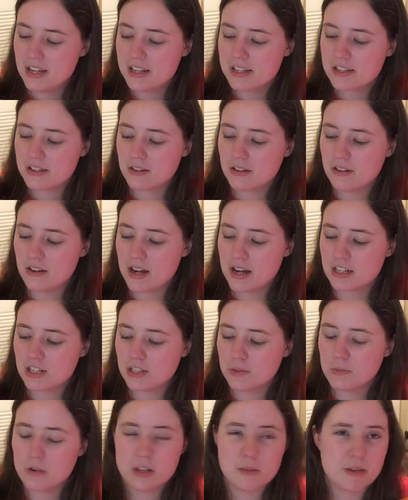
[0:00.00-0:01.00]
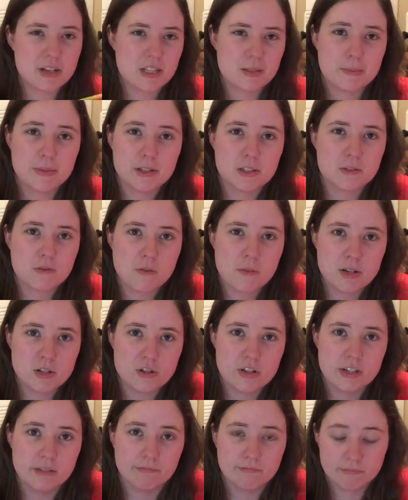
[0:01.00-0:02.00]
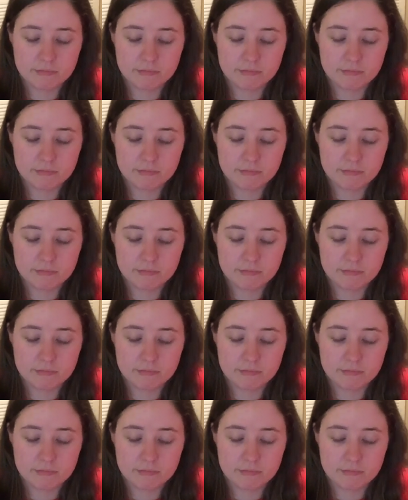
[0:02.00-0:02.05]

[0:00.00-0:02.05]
So I just wanted to make some bells for my tree.